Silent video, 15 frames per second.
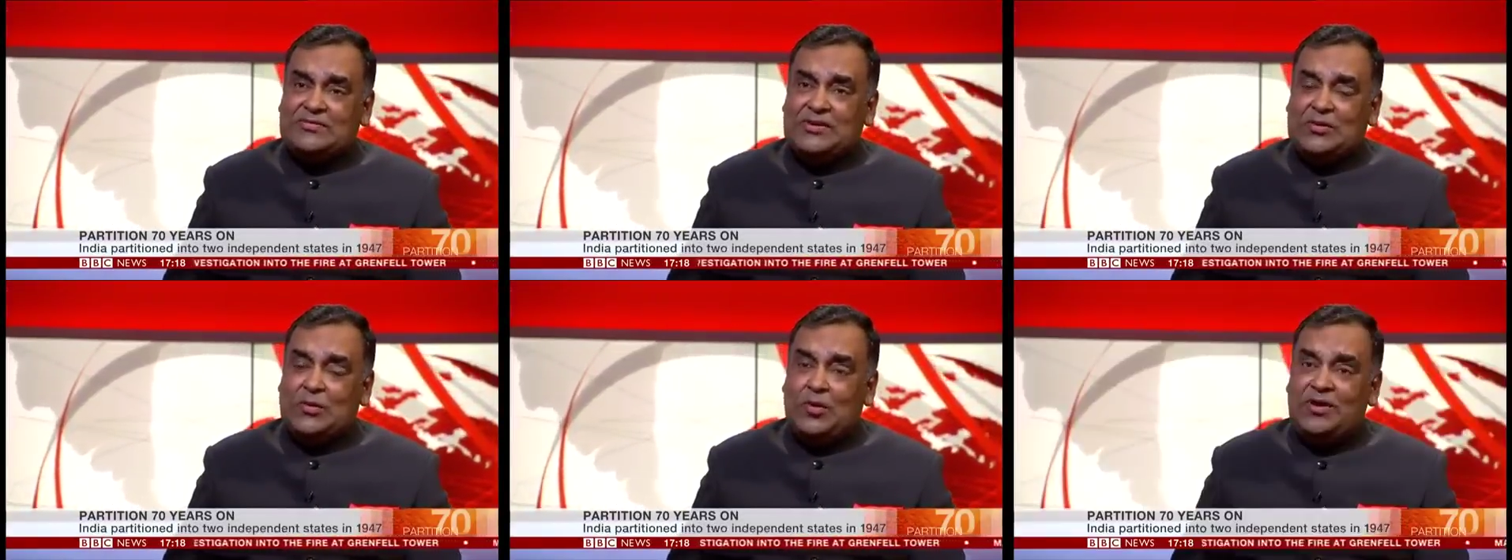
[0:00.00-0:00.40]

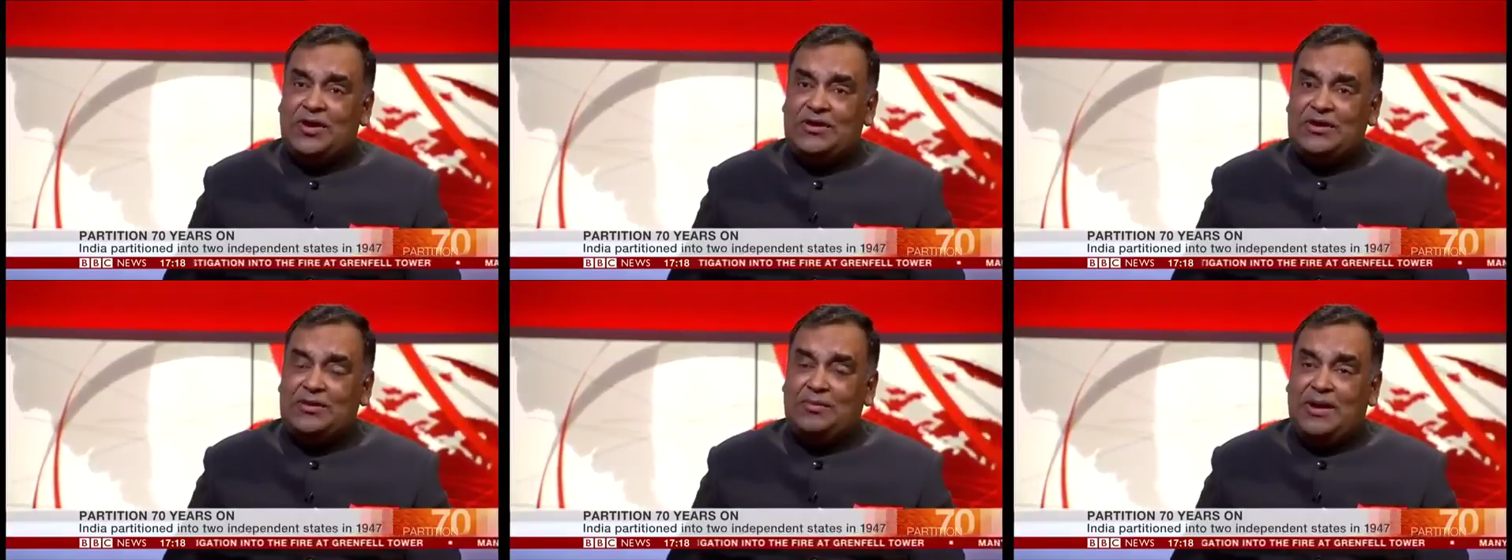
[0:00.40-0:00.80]
We are
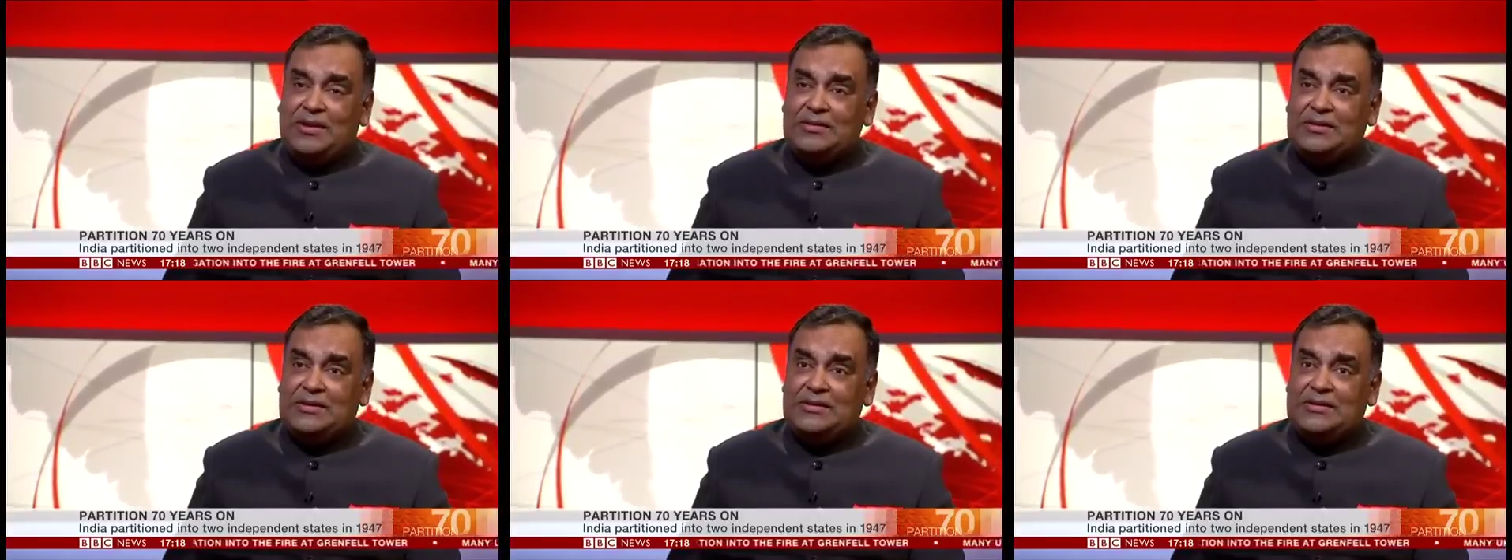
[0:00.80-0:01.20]
already
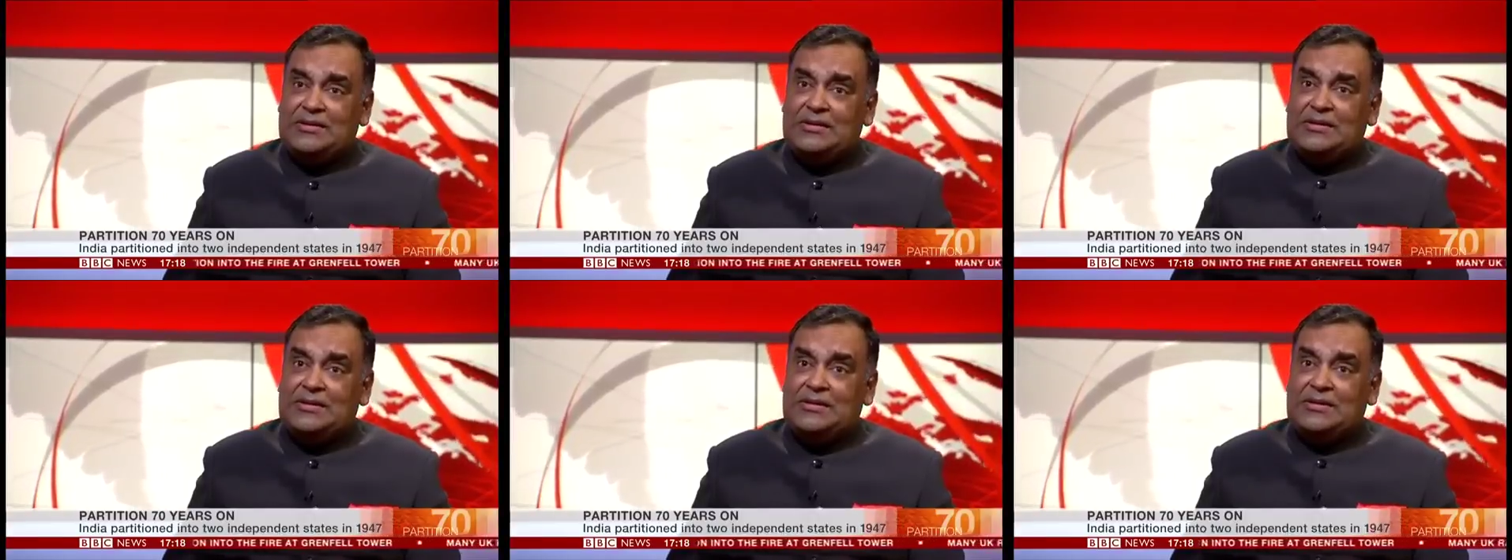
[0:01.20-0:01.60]
among
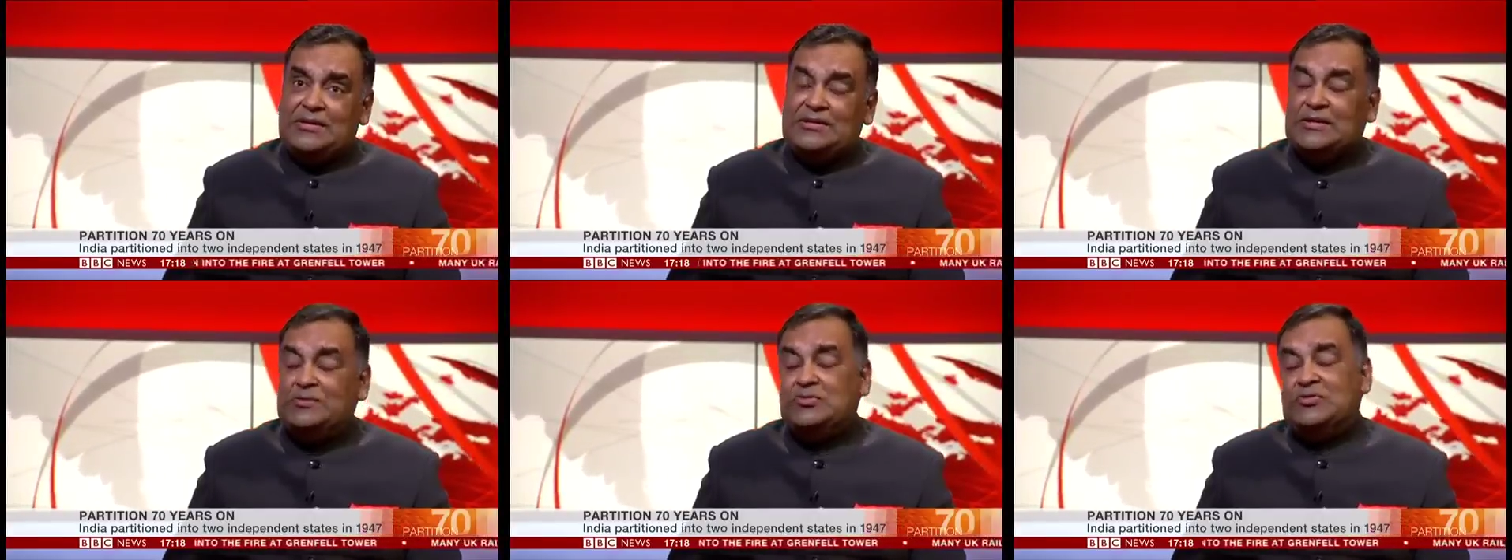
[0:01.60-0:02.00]

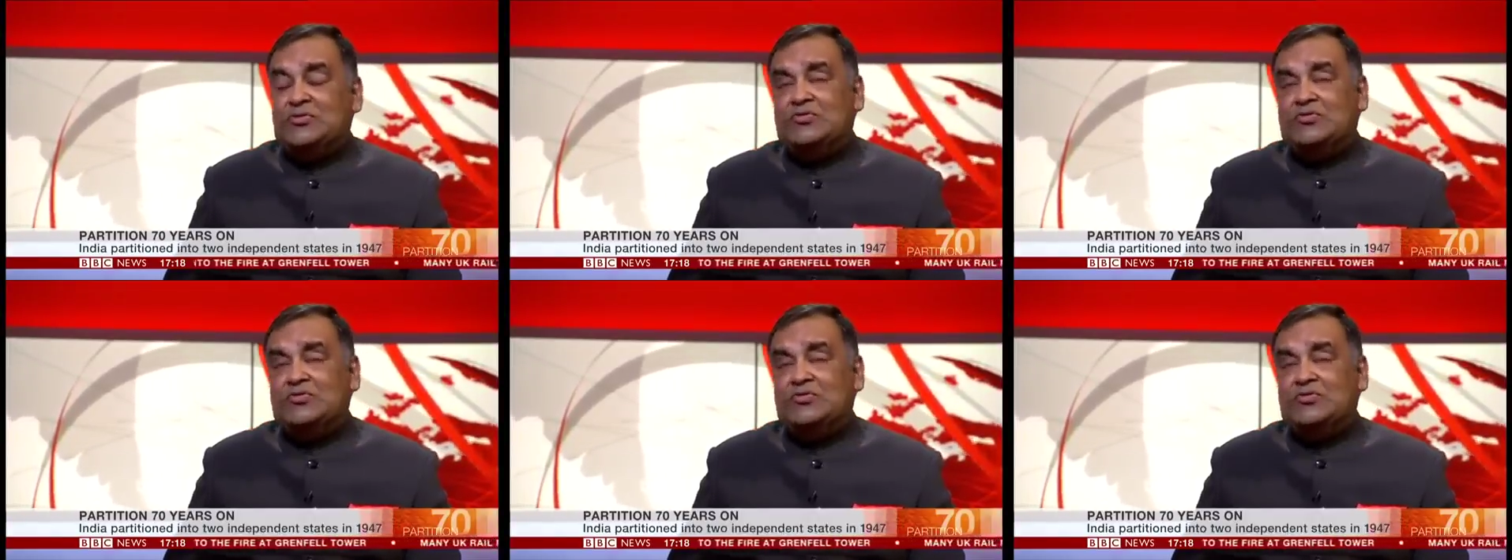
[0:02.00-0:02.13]
in terms